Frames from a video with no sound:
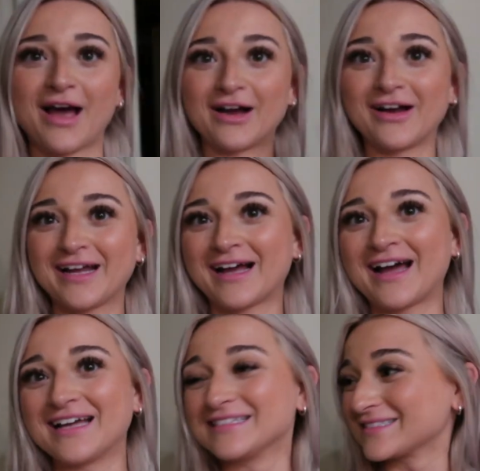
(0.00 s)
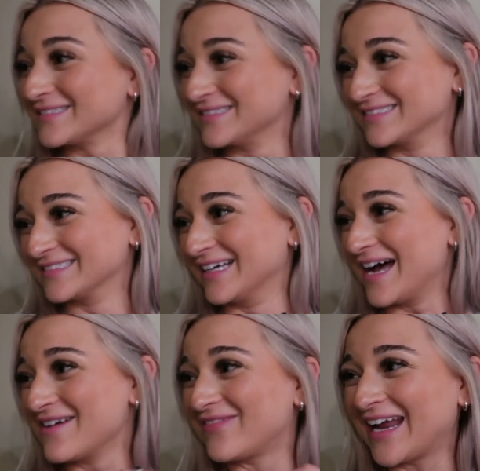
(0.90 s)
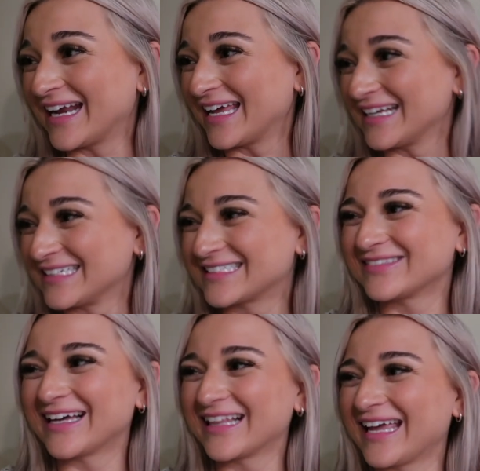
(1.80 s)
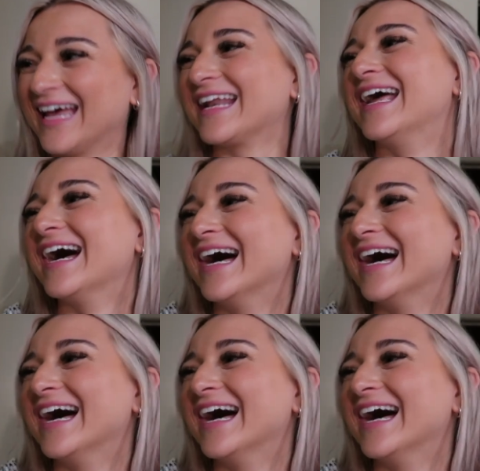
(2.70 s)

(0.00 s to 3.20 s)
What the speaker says: All right, guys, I made it to Atlanta.